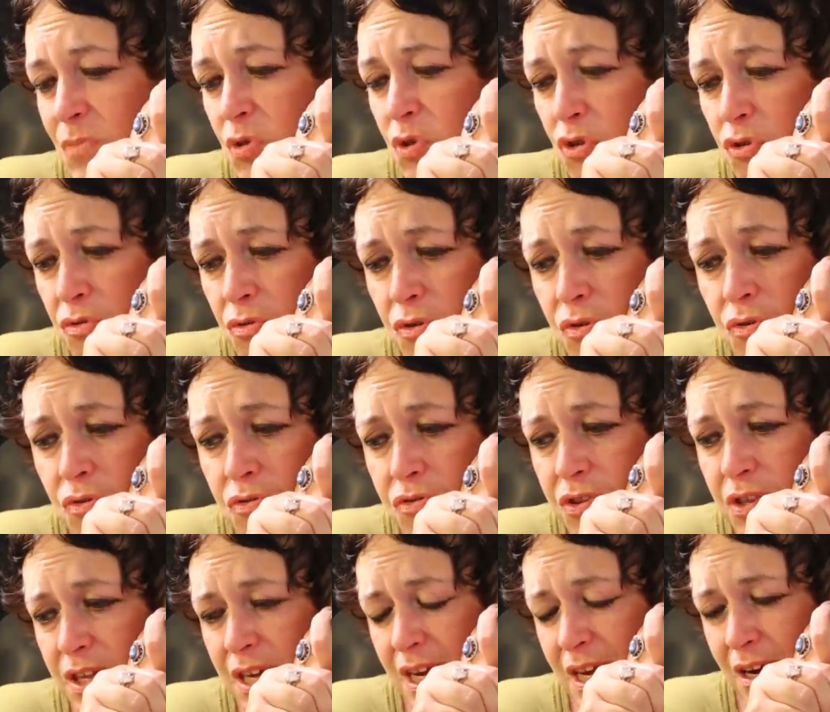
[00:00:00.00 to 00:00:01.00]

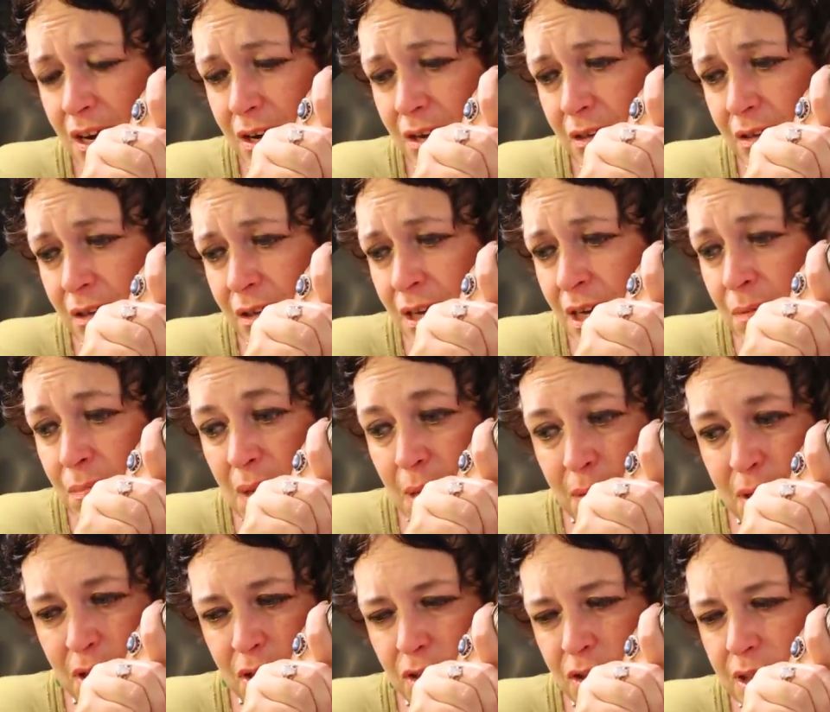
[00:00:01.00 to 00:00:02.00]
truth here.
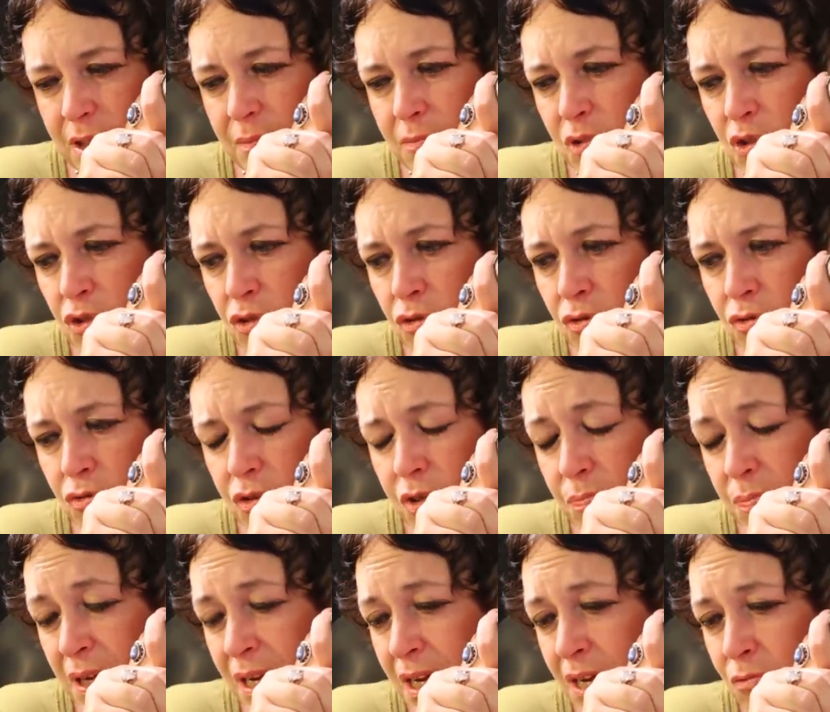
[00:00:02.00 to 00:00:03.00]
Maybe there's some
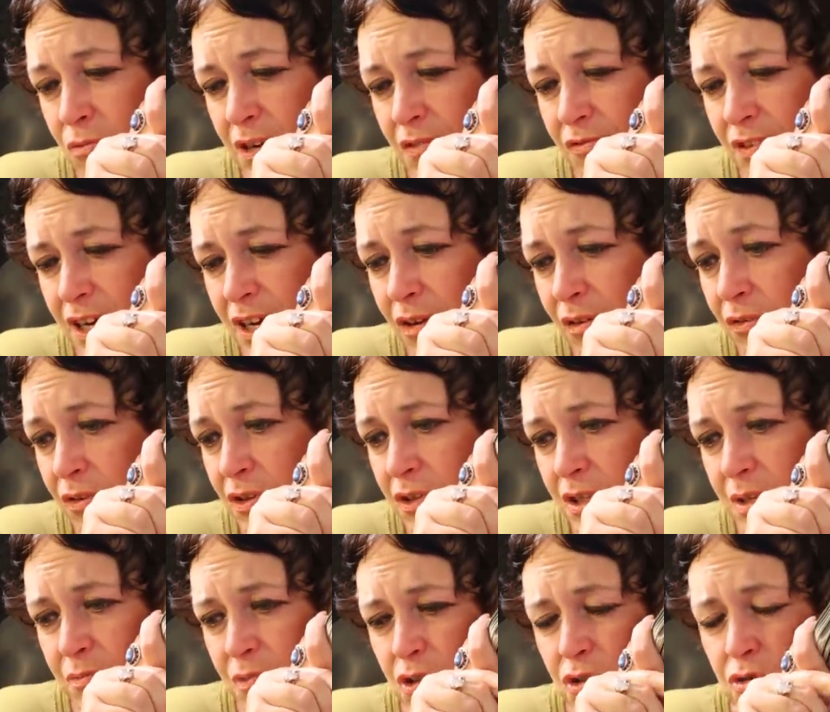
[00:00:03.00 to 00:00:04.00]
truth being revealed. There's some